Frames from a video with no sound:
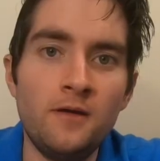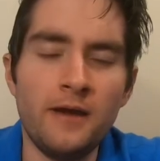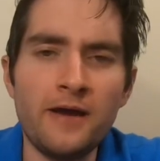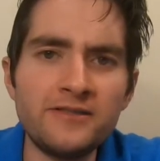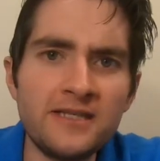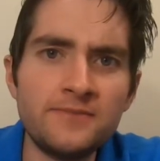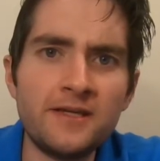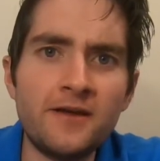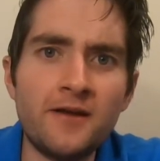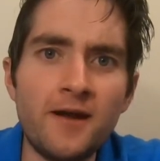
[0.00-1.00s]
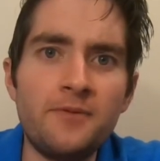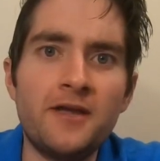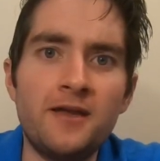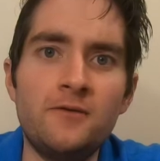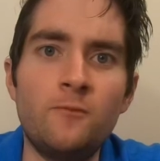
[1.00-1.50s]
Now it seems like a
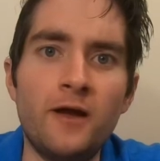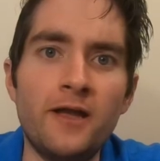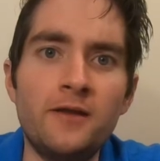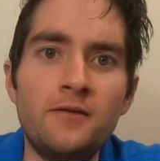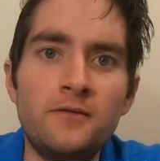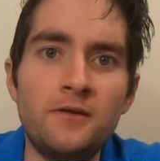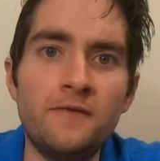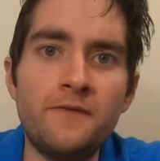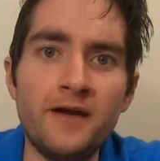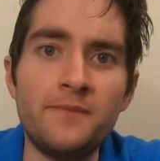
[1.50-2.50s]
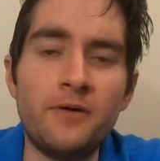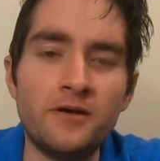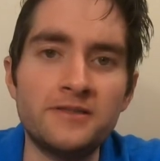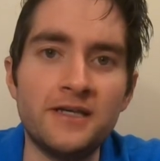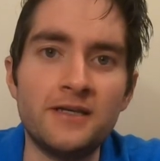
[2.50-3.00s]
complicated way to define a
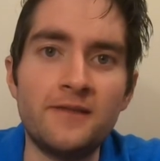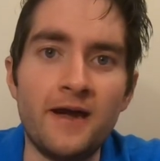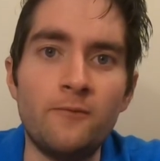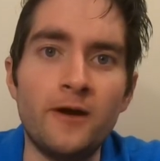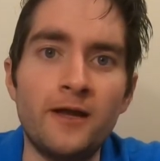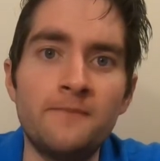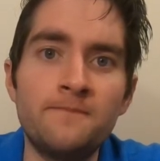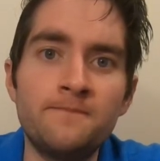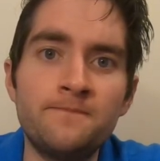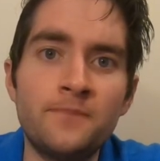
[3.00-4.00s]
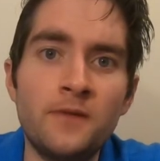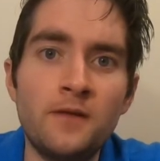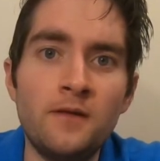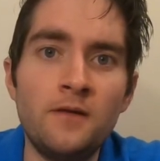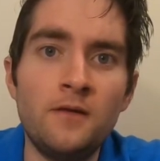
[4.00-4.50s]
parsec that way.
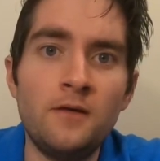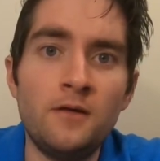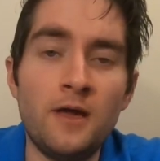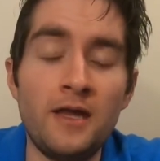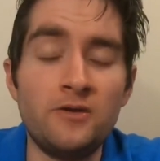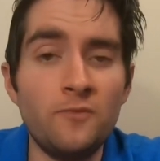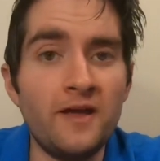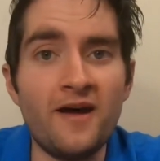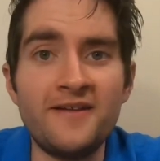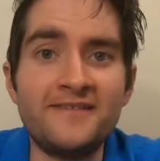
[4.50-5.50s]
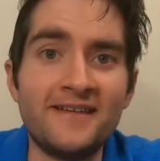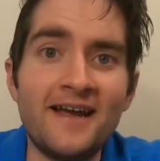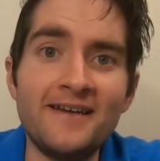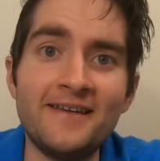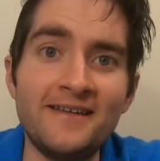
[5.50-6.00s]
And to be honest, it
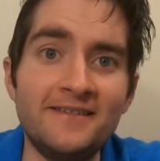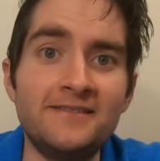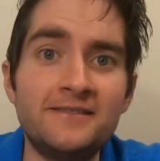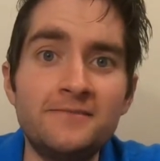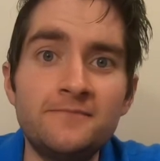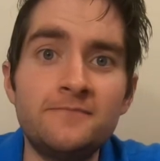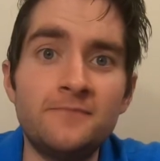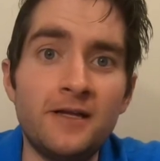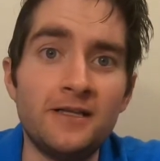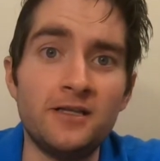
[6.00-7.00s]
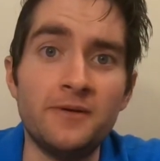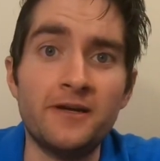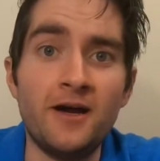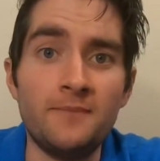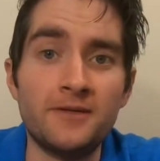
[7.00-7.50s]
kind of is a little bit
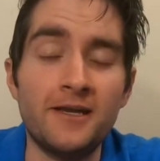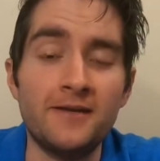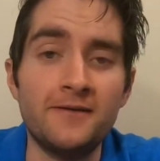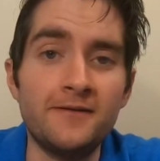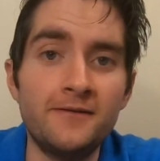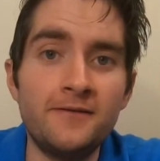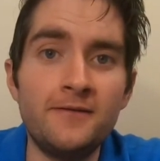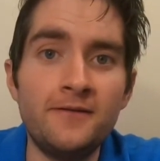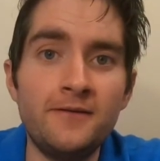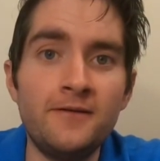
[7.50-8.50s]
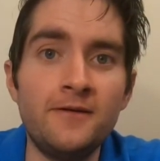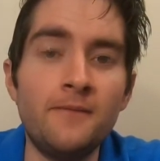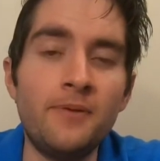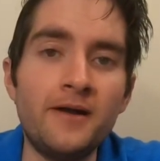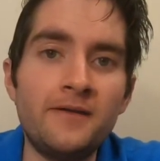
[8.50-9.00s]
complicated.
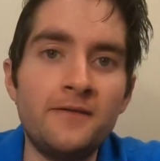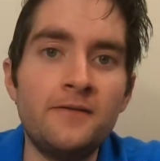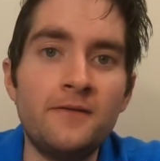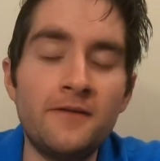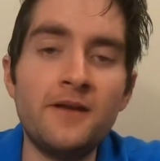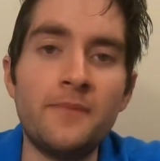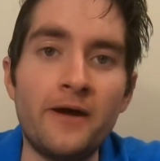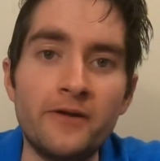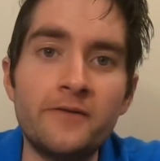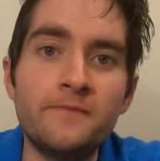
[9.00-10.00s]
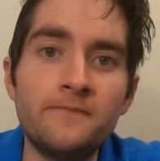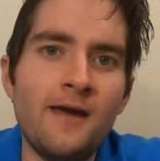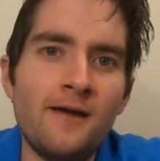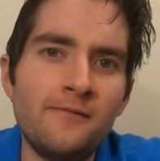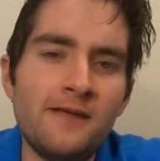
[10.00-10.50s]
But think about it.
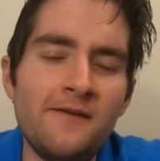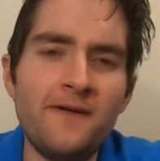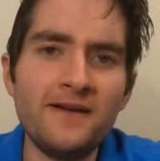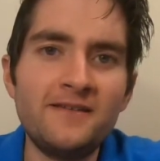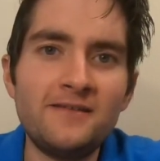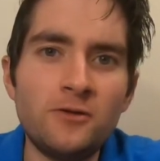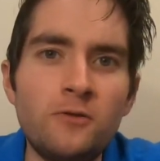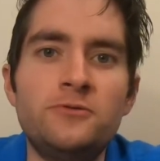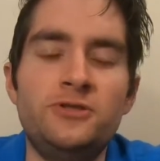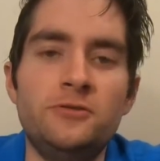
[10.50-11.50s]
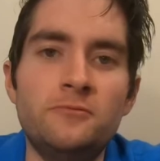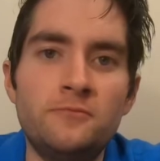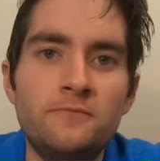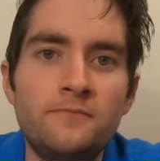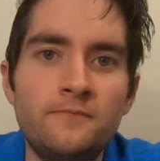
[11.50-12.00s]
If I told you
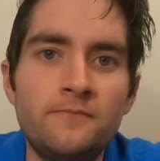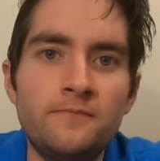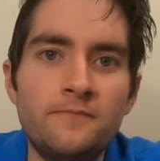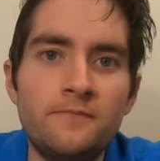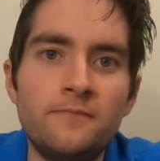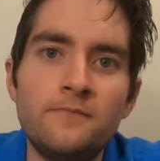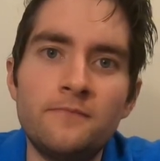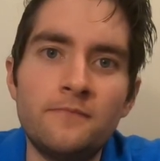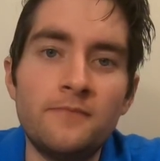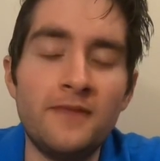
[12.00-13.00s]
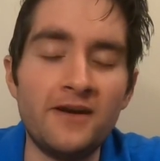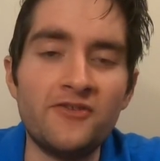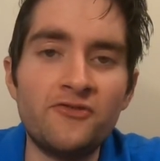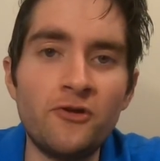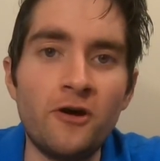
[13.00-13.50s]
that a
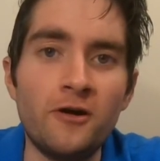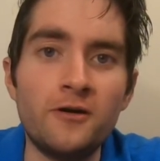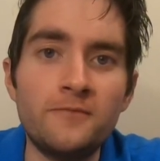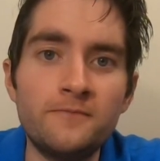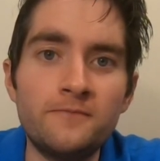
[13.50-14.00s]
star